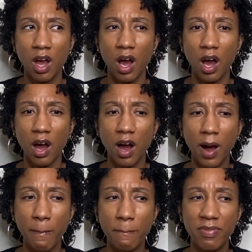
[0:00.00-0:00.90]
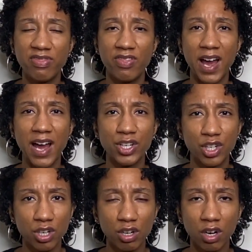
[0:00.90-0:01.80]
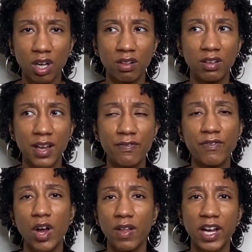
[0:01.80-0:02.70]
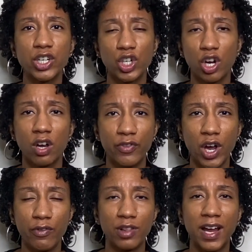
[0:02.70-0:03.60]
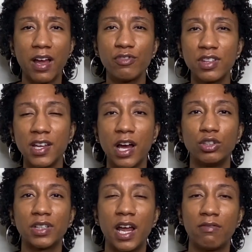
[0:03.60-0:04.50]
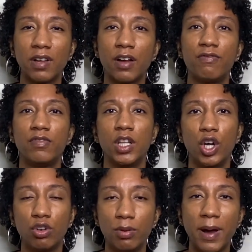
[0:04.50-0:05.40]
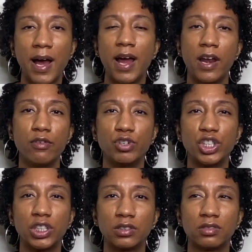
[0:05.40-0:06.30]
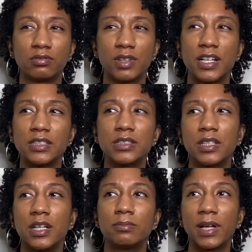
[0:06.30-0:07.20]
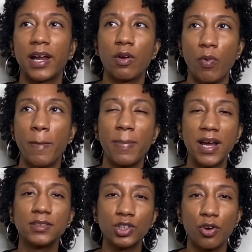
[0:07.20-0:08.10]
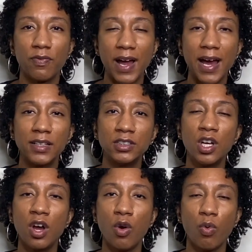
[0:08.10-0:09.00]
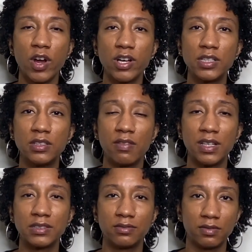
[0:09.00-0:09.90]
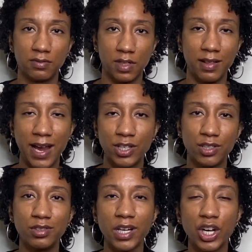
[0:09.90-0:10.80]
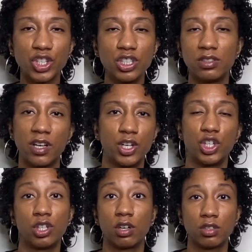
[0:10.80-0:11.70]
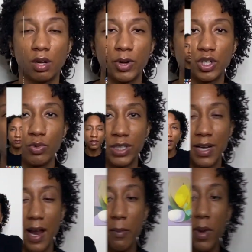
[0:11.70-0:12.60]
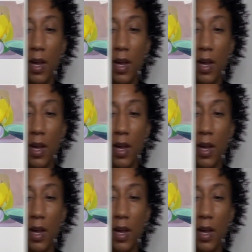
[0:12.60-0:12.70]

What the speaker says: it felt like it took forever. Like everything else kind of like flowed by, and it seemed like it went by so fast, whereas the last 2 sections, they just took so much more time. And